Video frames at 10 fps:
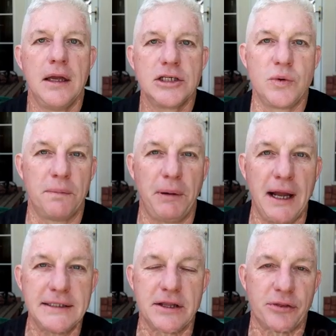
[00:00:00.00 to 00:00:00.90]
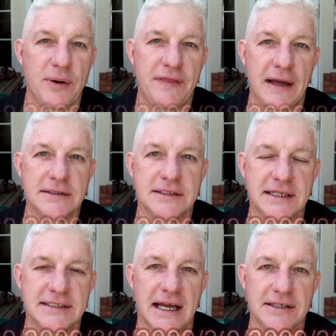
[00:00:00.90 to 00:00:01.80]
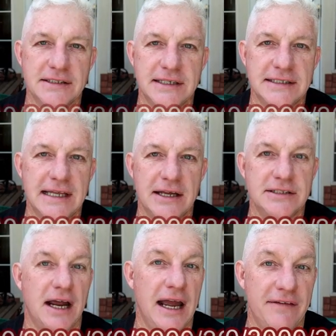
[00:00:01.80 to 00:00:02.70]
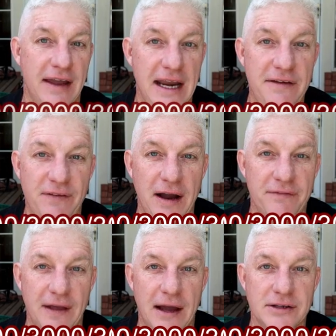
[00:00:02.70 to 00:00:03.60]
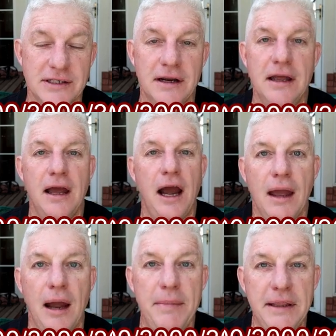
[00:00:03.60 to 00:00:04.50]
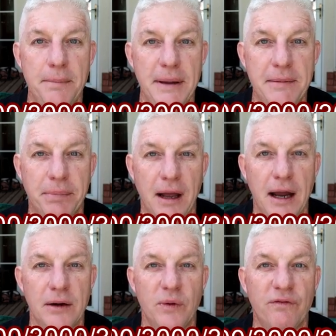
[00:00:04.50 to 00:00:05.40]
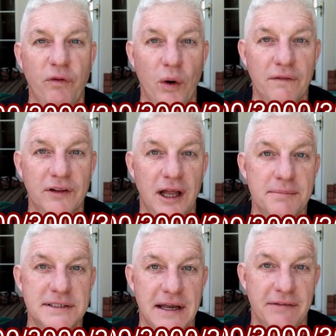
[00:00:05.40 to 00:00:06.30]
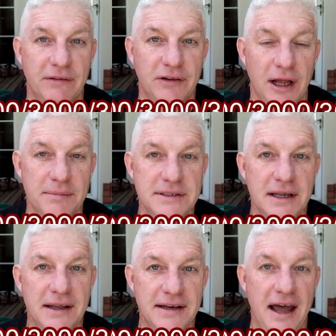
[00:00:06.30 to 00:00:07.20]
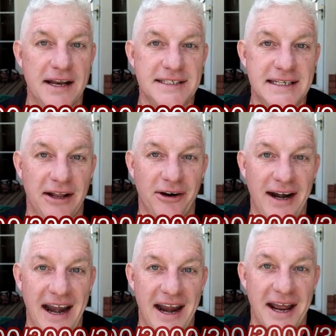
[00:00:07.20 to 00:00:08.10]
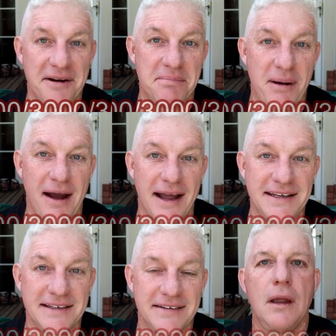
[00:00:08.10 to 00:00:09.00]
So at blinds at three thousand, six thousand, six thousand, I have eighty-five thousand. I'm in the big blind with four of clubs, seven of clubs. Not a stellar hand, but